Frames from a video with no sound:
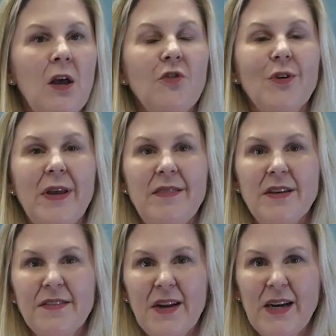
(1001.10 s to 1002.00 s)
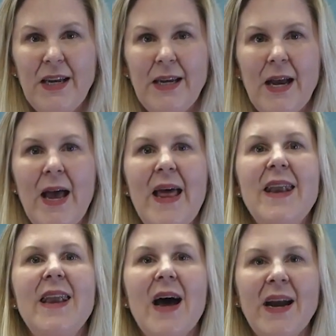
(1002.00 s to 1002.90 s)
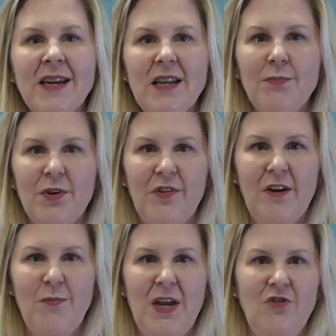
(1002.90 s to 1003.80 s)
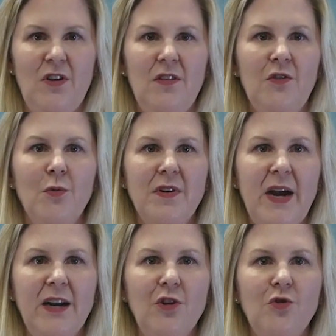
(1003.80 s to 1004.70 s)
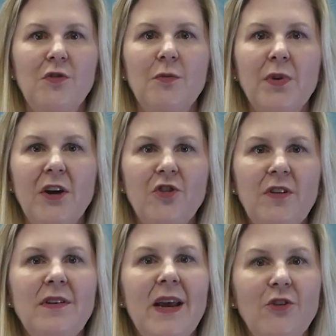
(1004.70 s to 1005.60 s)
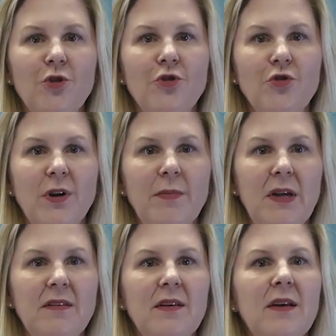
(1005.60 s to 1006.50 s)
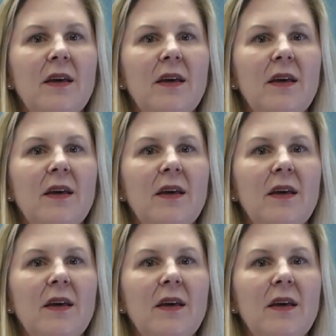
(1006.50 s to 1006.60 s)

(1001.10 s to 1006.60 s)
So, in this study, 90% of patients who were diagnosed with depression entered treatment.